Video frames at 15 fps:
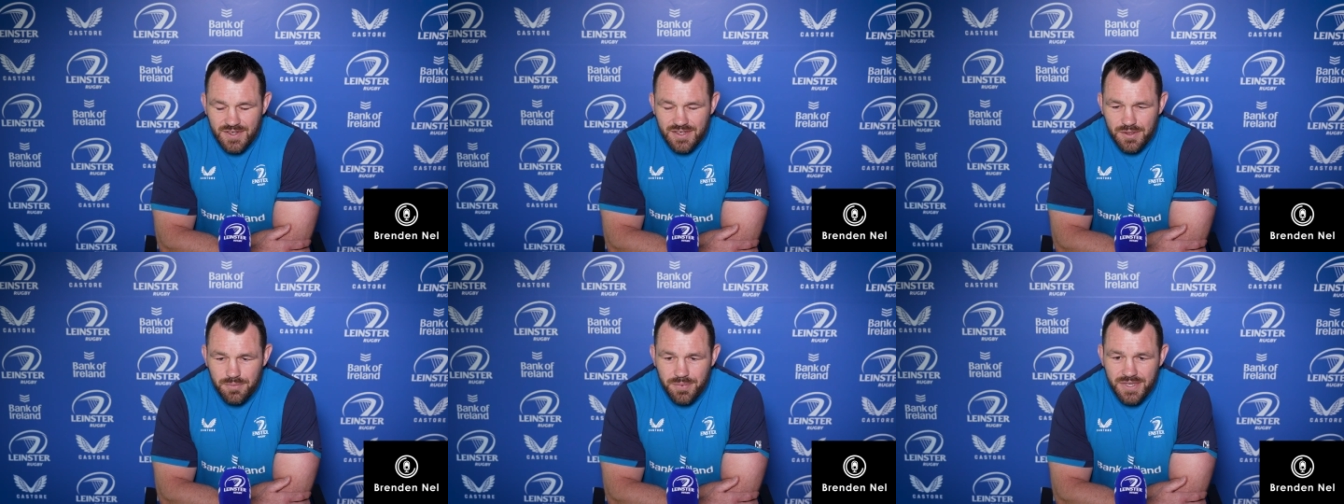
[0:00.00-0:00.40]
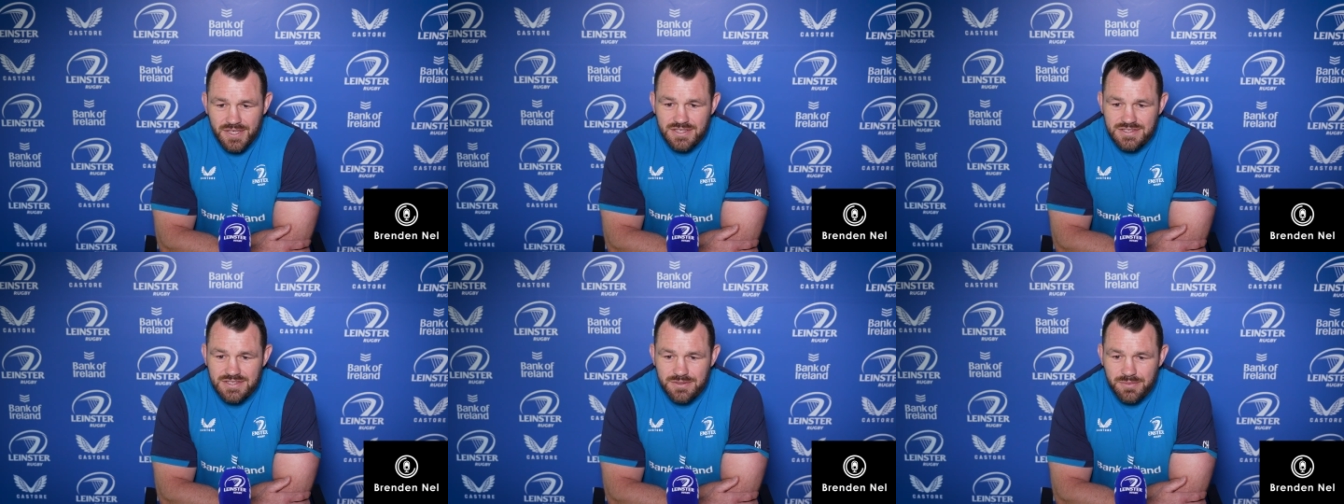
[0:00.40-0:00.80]
it
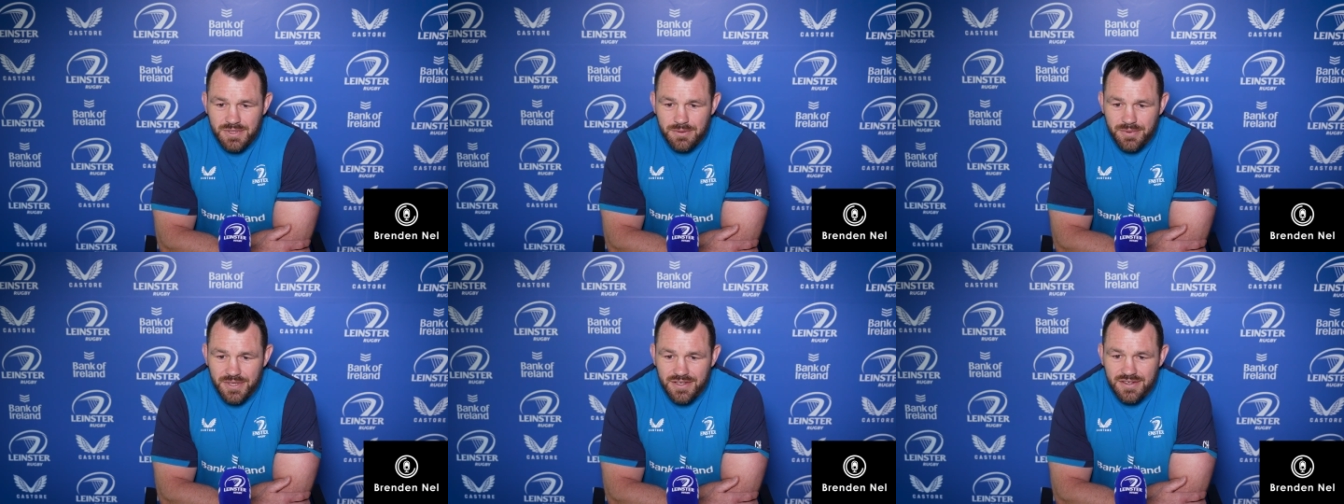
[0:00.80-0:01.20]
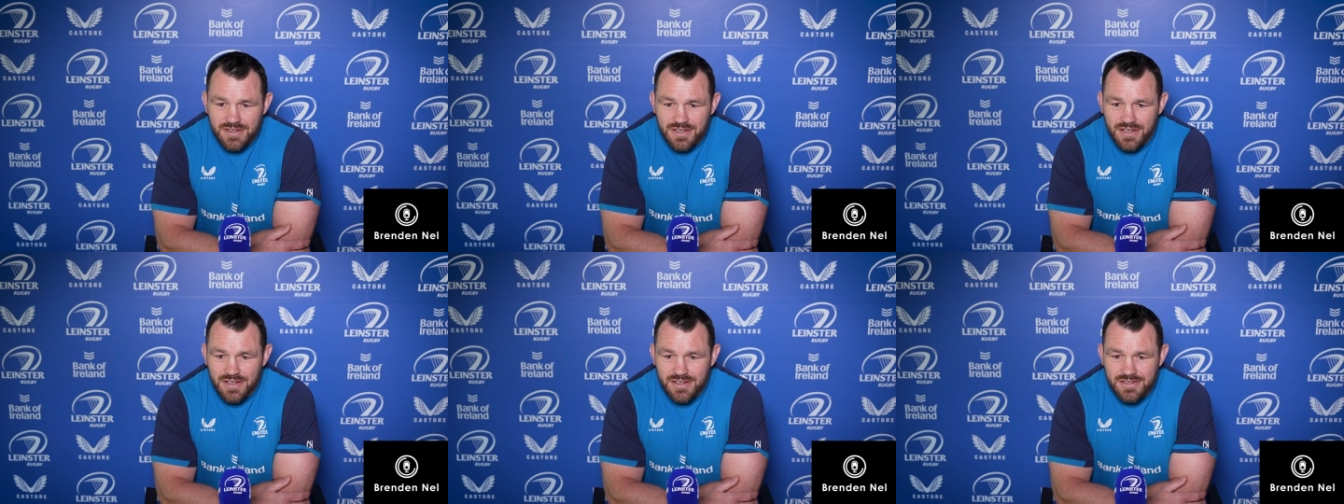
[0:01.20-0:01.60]
appeals to me a bit.
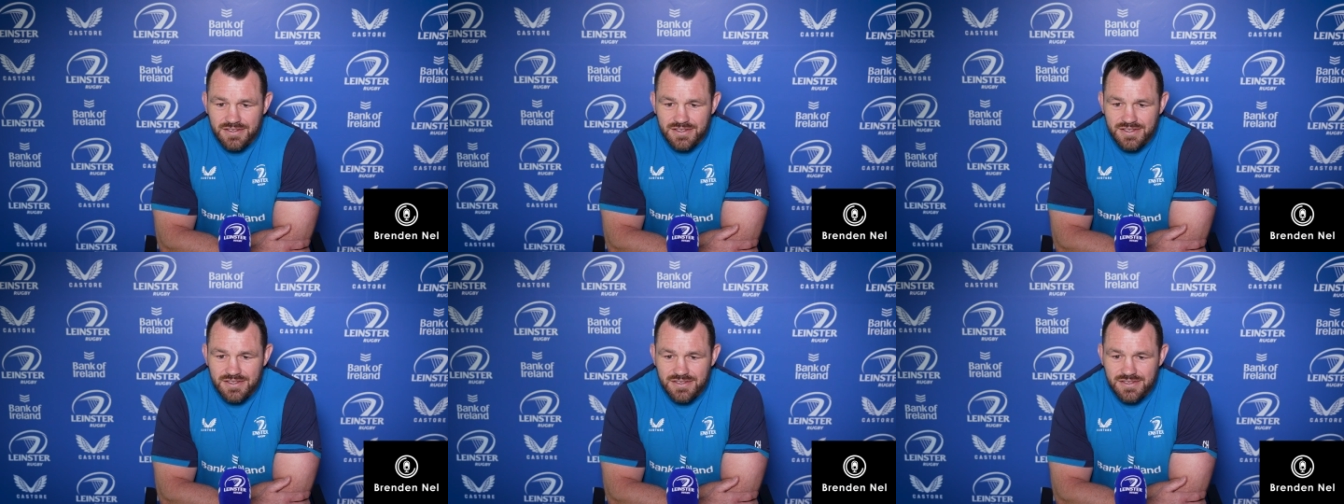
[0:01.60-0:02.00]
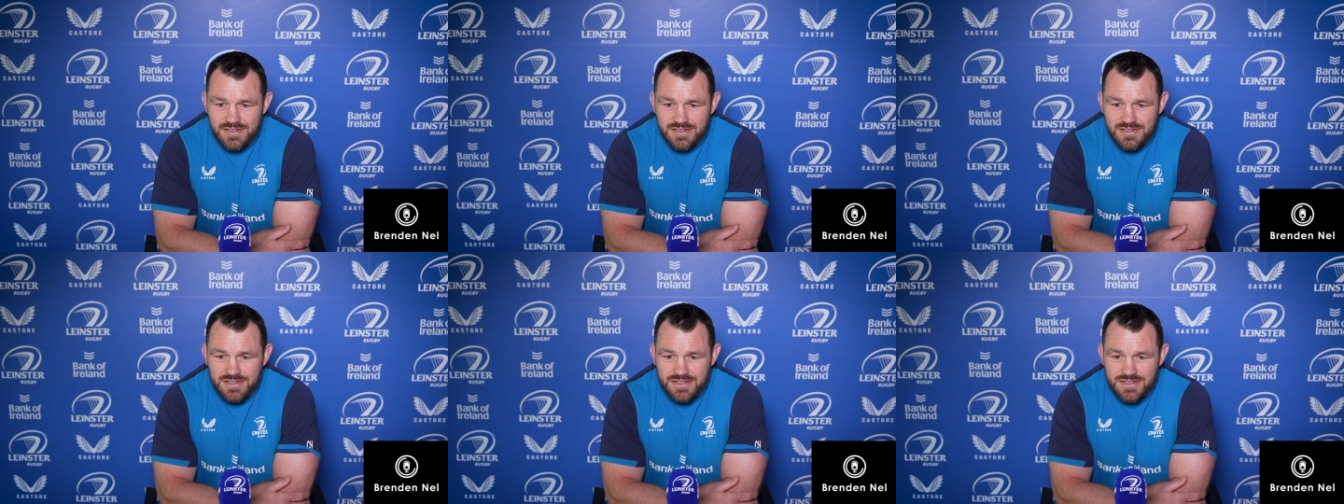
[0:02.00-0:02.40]
Yeah,
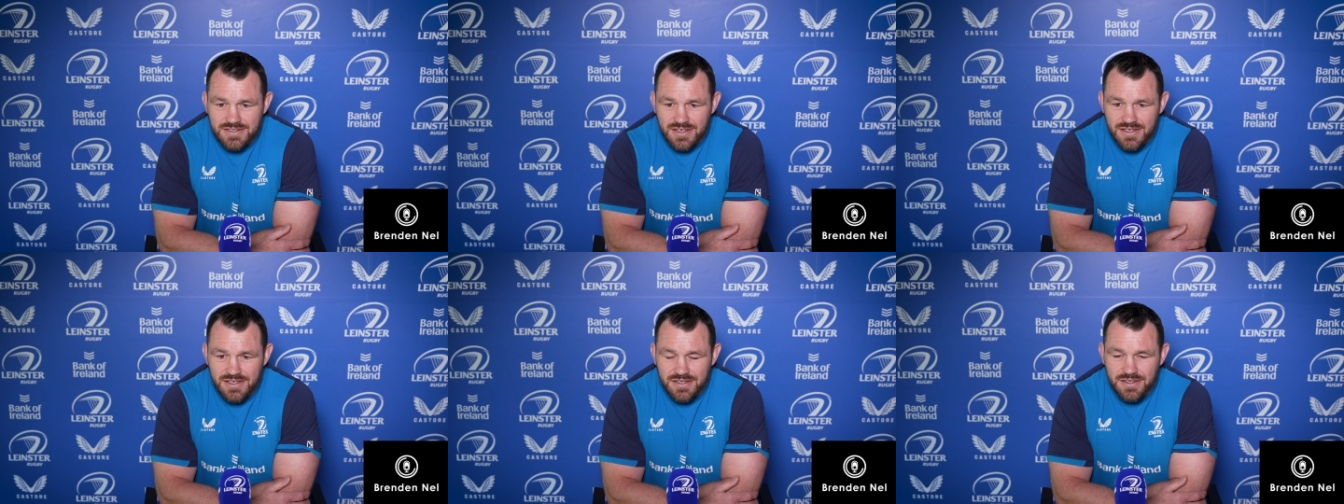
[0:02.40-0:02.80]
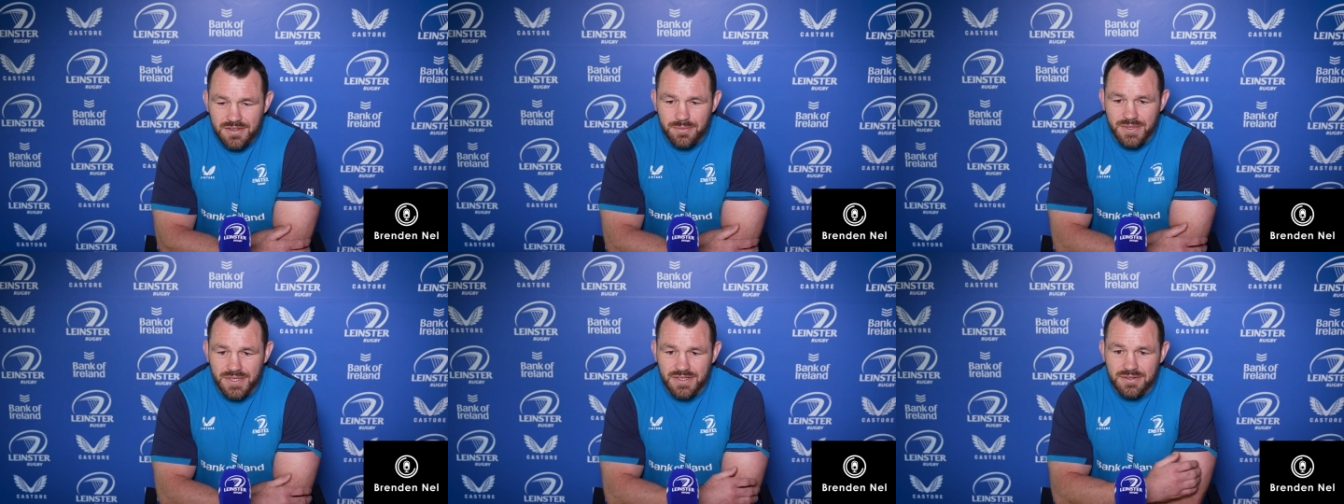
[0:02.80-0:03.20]
it's it's starting to
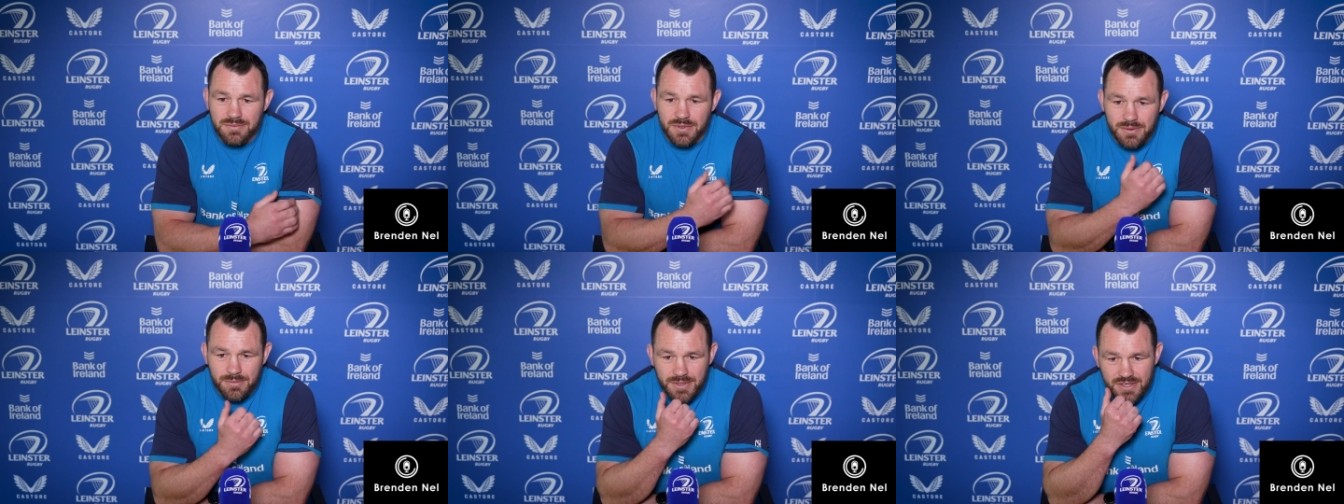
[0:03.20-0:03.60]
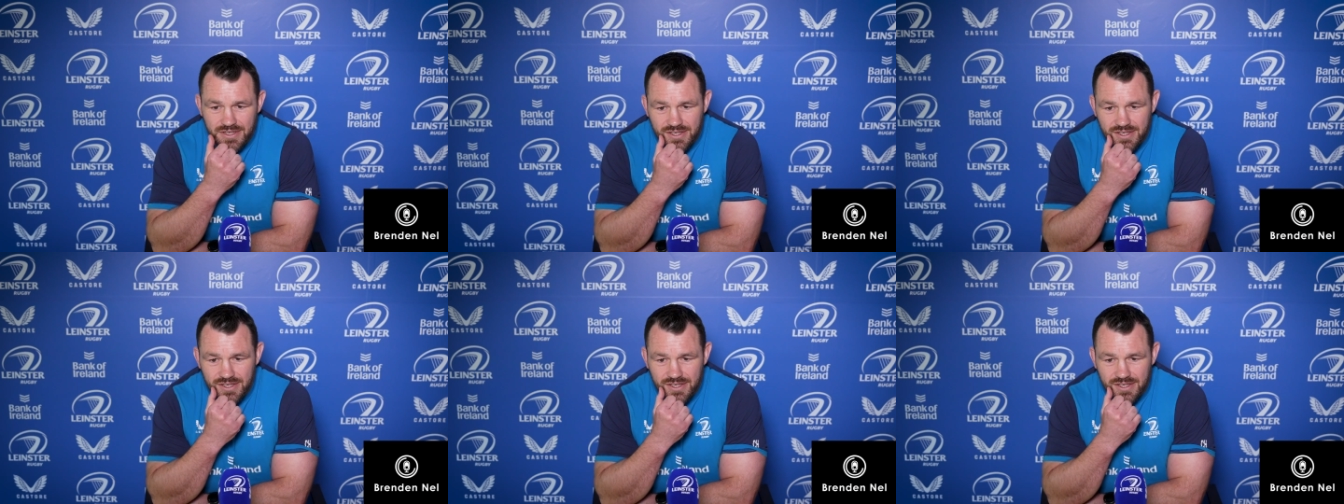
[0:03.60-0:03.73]
appeal to me a bit.